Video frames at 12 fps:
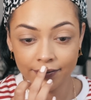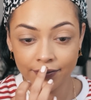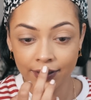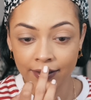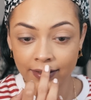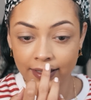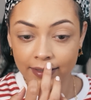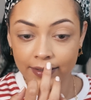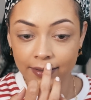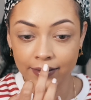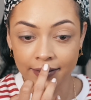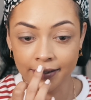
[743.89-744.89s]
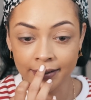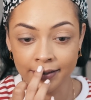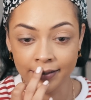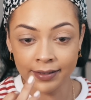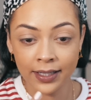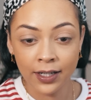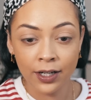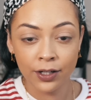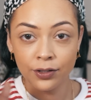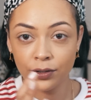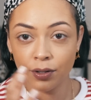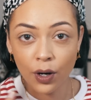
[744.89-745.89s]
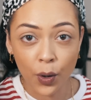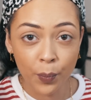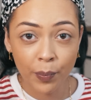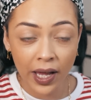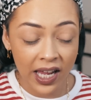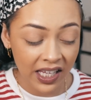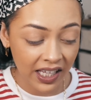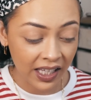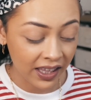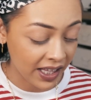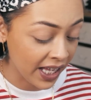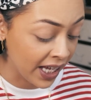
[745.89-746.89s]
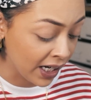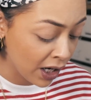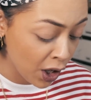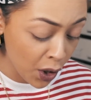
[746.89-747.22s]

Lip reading: follow these tutorials, do the whole baking thing,